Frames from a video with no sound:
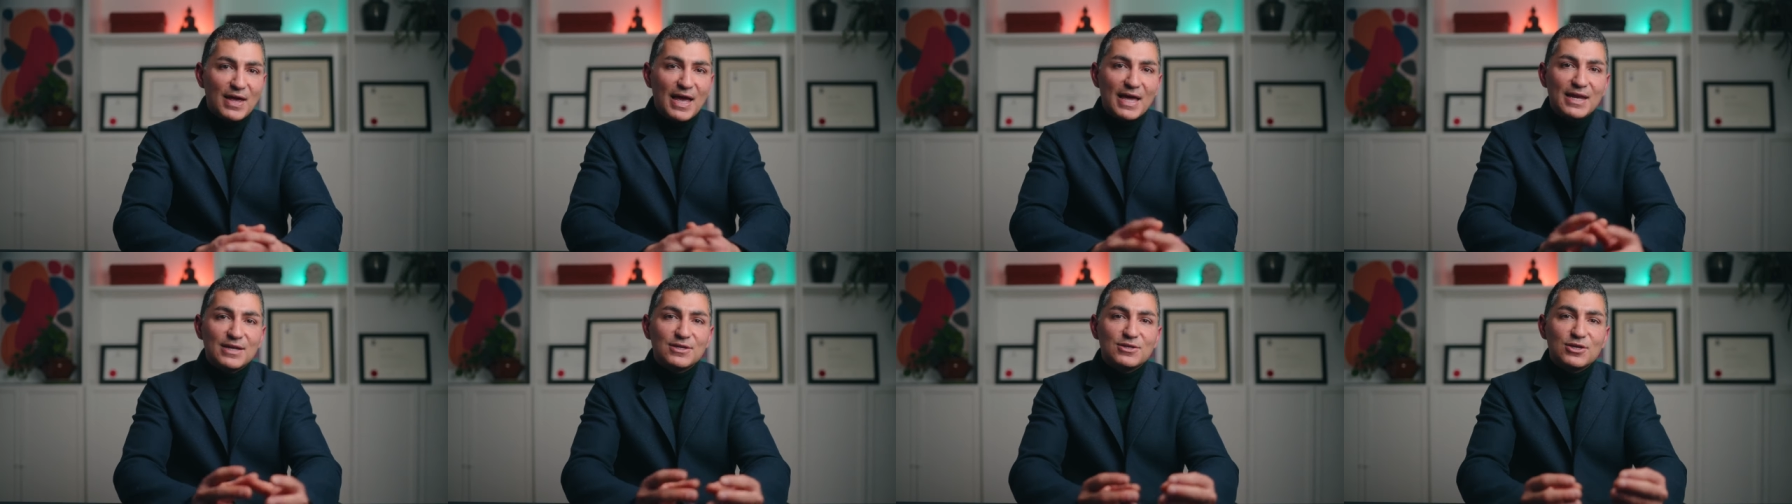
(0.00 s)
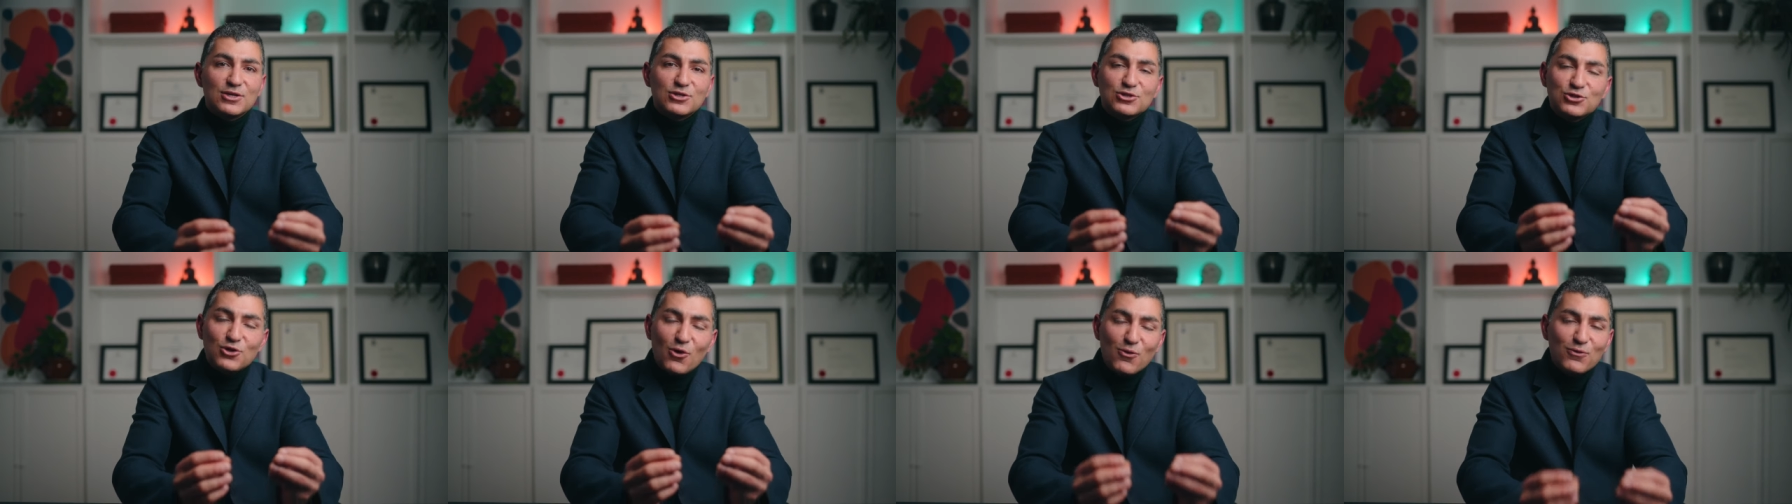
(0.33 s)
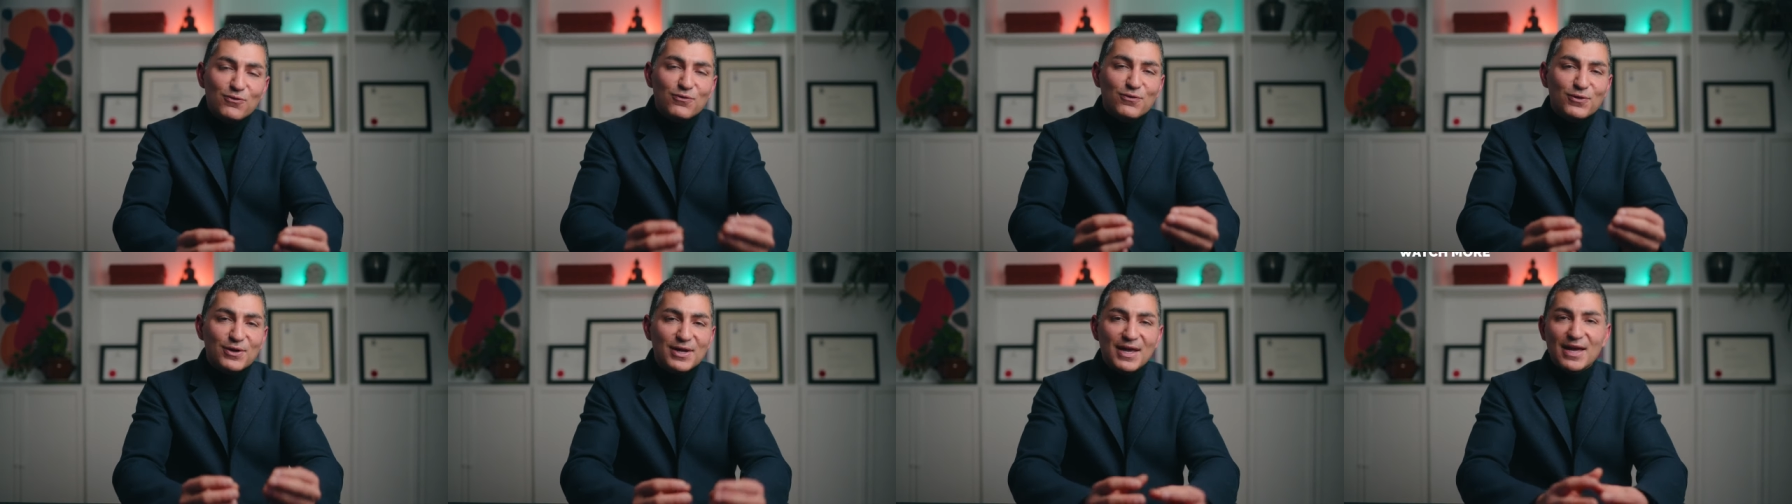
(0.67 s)
And
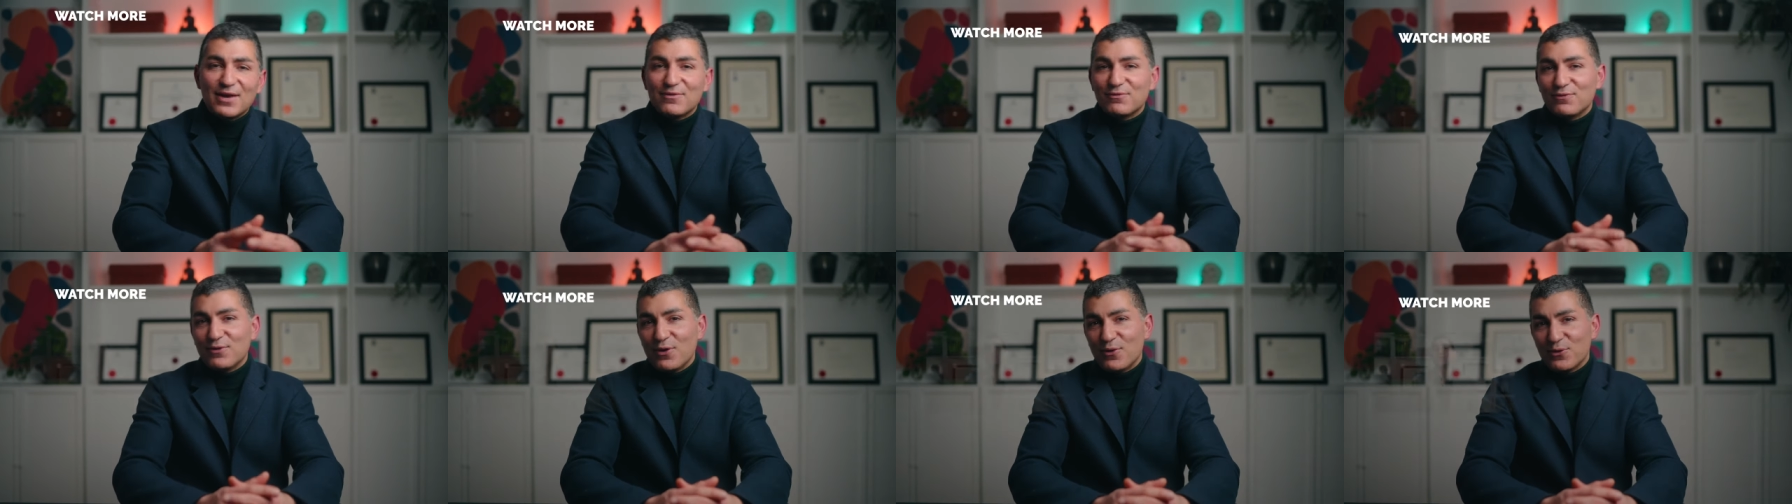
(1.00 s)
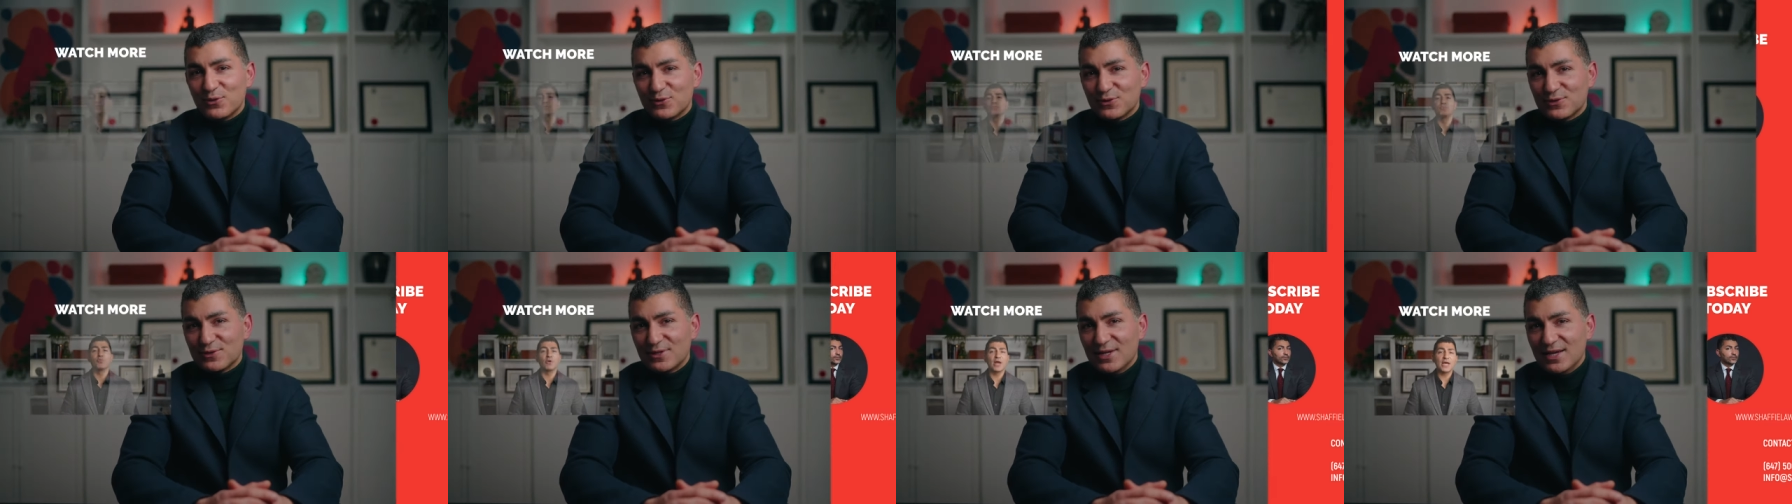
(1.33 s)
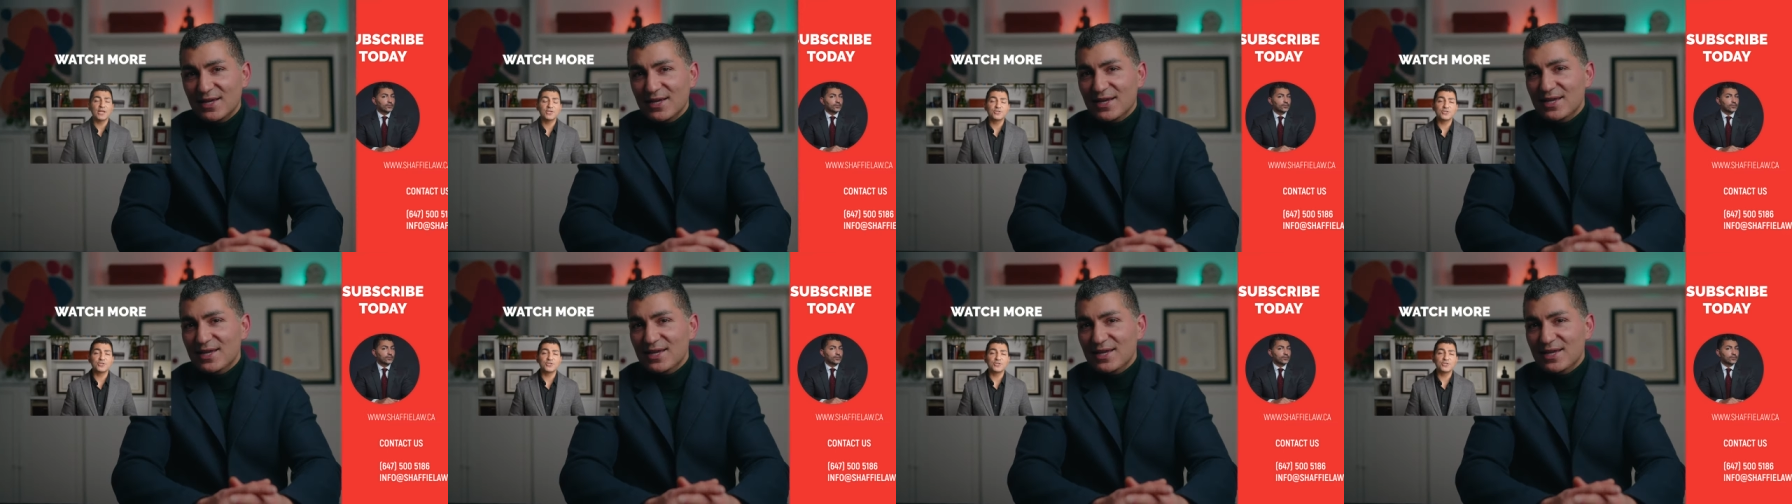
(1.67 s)
don't forget, folks,